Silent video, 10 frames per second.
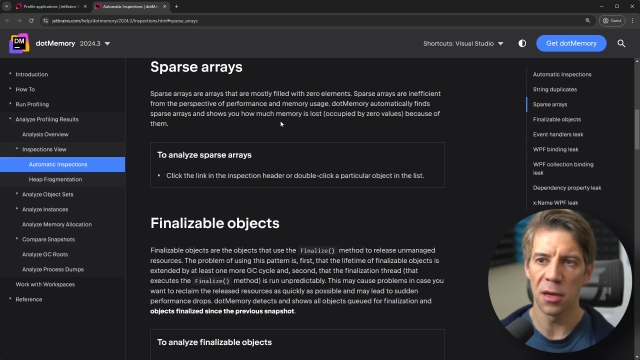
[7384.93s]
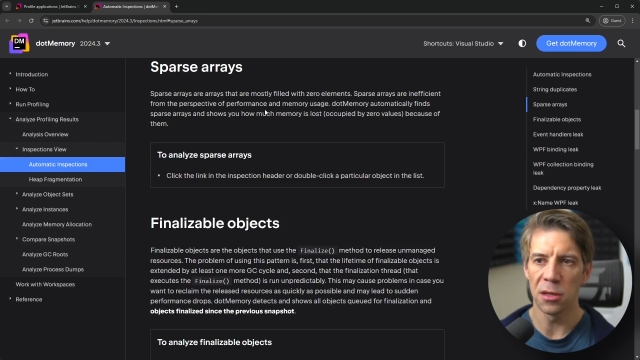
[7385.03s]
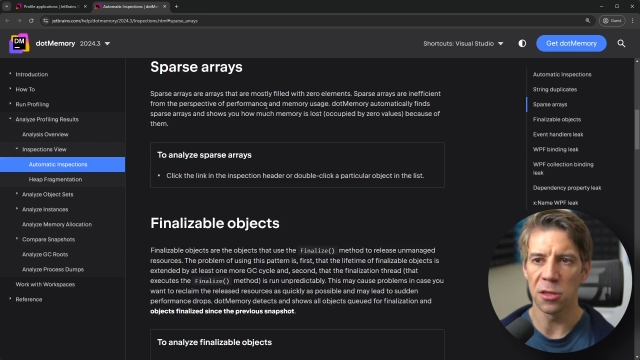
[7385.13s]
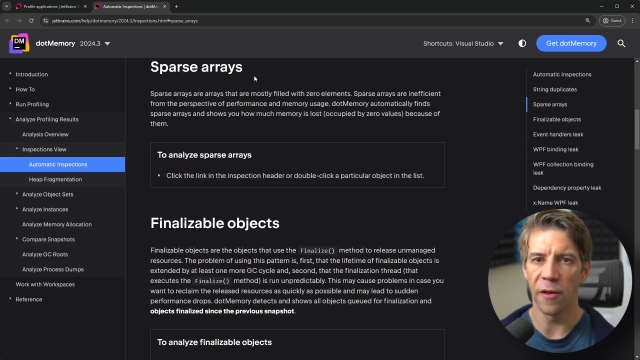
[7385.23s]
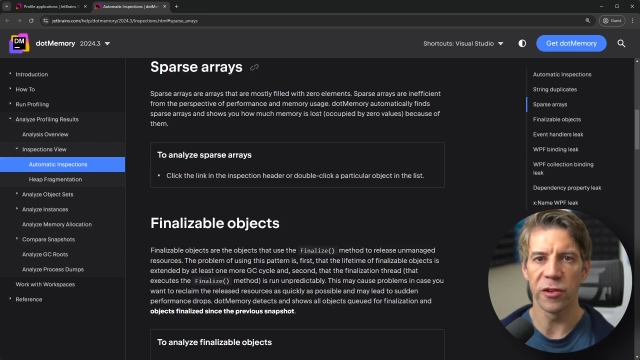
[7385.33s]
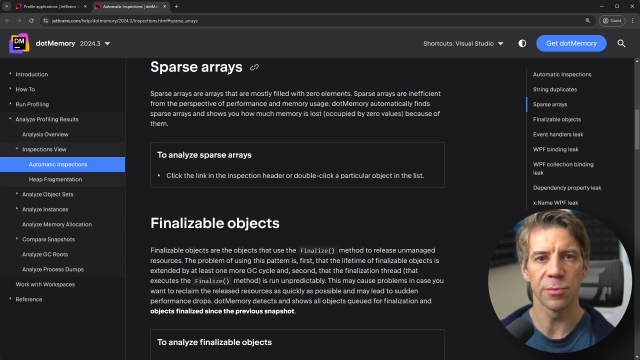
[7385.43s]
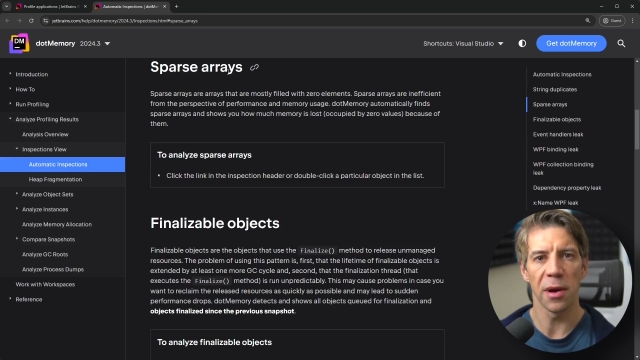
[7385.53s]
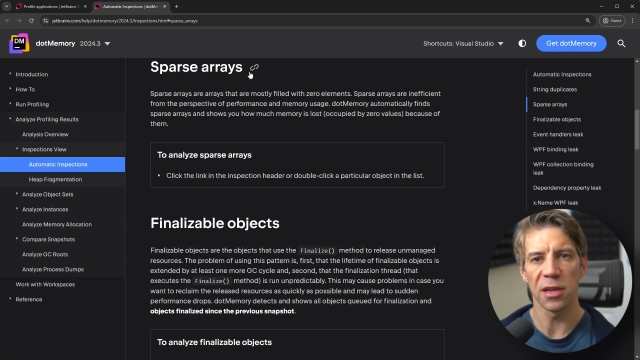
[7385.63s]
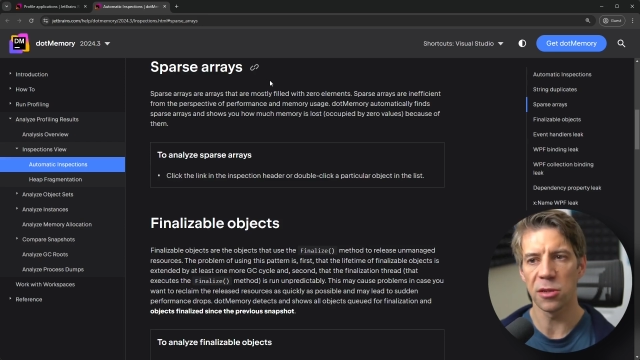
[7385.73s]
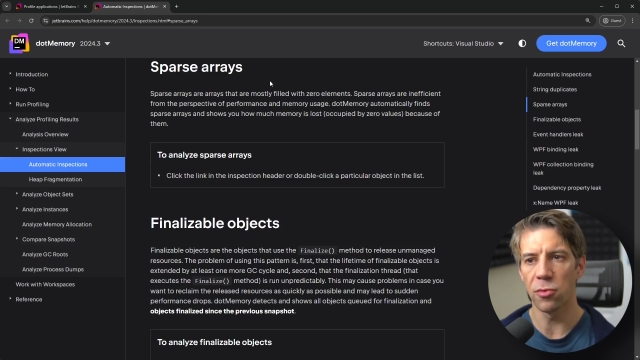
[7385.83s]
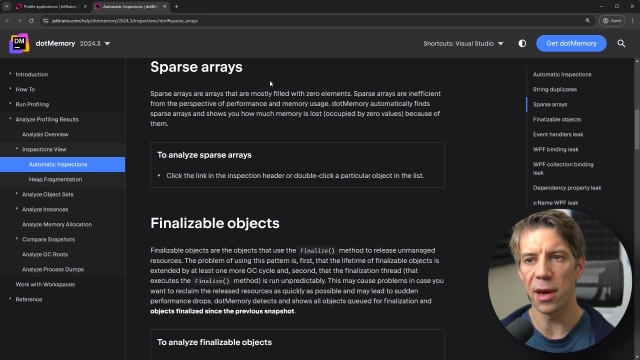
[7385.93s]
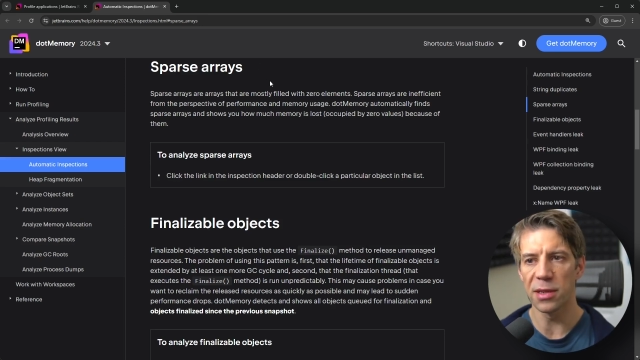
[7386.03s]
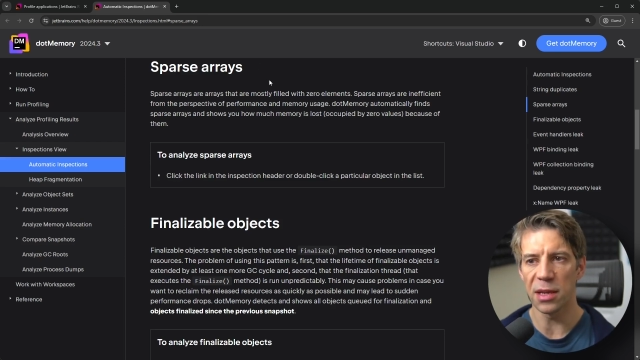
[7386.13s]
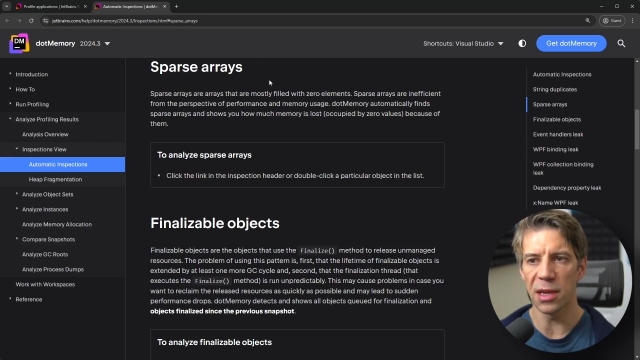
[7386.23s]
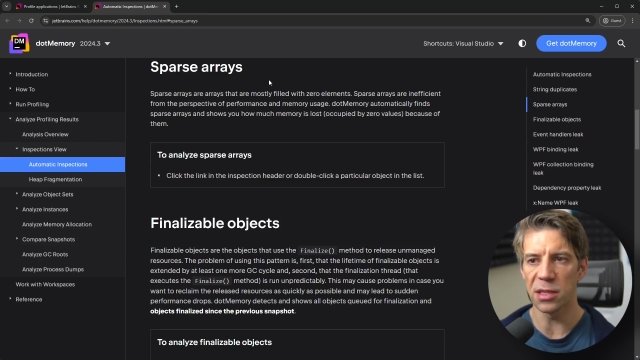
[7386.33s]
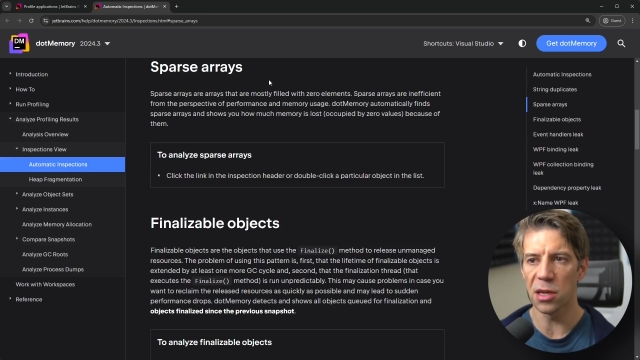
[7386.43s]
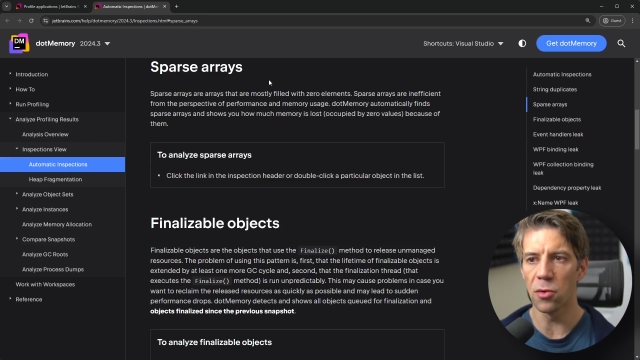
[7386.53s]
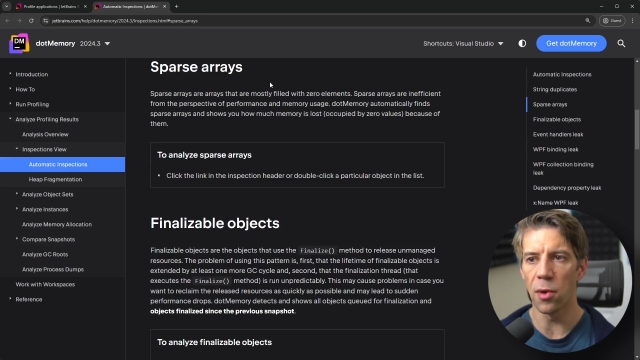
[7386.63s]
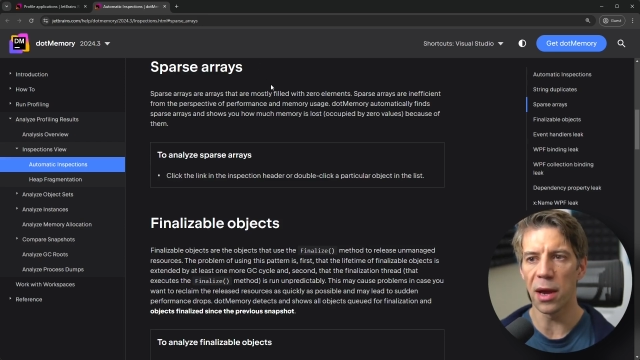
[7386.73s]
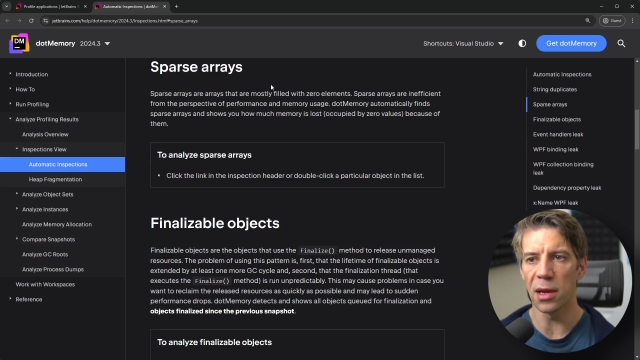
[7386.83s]
So for sparse arrays, it's an
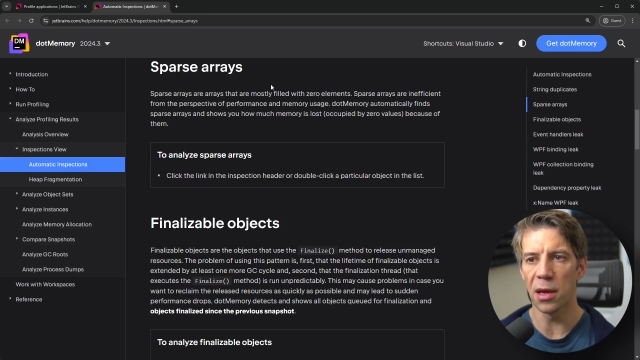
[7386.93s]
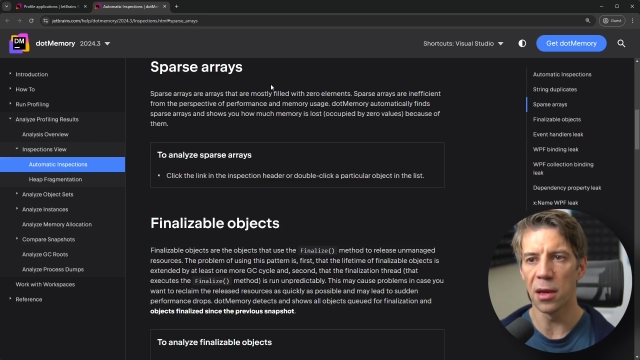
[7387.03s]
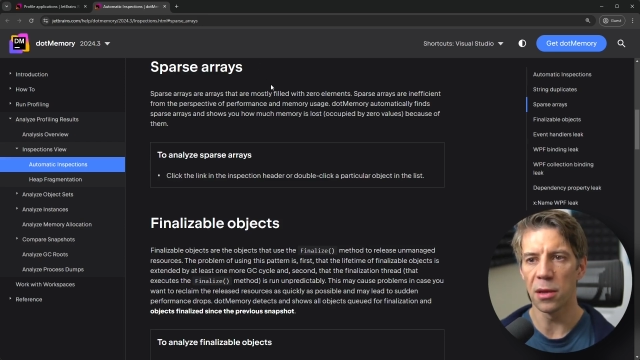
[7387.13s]
array